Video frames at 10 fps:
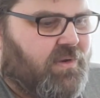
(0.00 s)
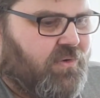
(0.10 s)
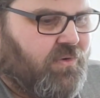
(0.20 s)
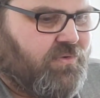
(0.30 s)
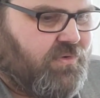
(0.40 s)

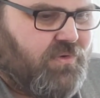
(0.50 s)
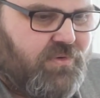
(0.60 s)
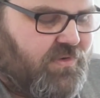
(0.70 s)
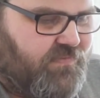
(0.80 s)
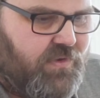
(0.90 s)

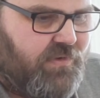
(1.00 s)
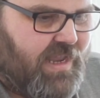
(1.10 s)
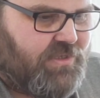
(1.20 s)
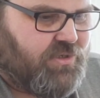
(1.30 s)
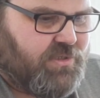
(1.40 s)
all of your
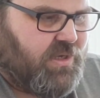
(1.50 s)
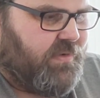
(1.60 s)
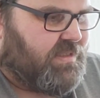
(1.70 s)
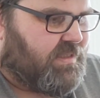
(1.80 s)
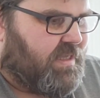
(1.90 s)
electrics go
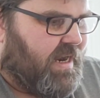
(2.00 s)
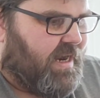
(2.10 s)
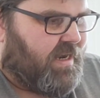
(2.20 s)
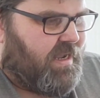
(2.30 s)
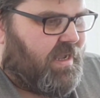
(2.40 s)
into
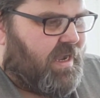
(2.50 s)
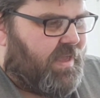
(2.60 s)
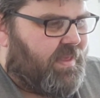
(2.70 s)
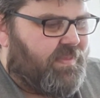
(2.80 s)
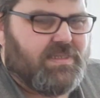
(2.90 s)
there,
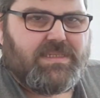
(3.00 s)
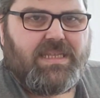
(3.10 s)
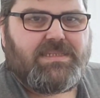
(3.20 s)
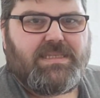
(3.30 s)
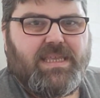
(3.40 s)
and then the
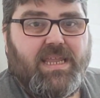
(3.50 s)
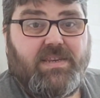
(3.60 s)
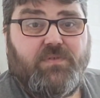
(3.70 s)
stands at the end.